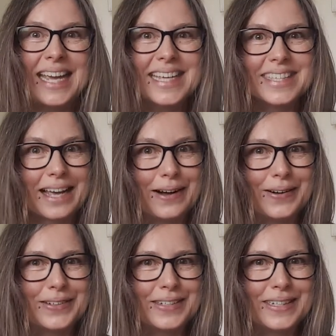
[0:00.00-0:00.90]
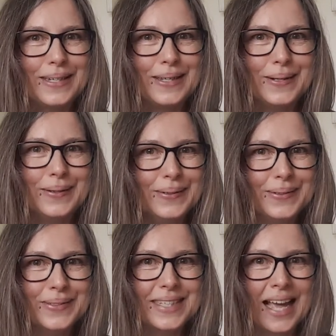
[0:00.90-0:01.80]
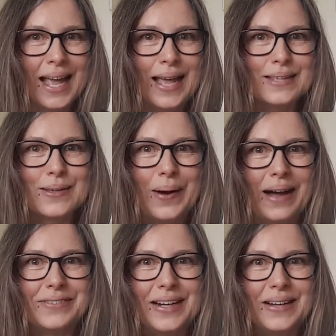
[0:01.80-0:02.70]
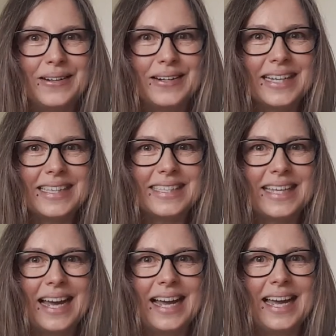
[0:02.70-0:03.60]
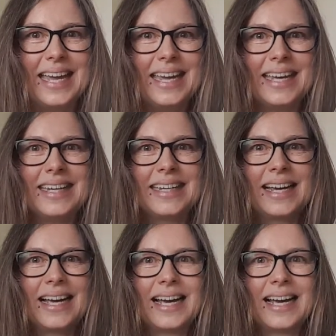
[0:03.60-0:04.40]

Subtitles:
is harder to use. So have a little look inside.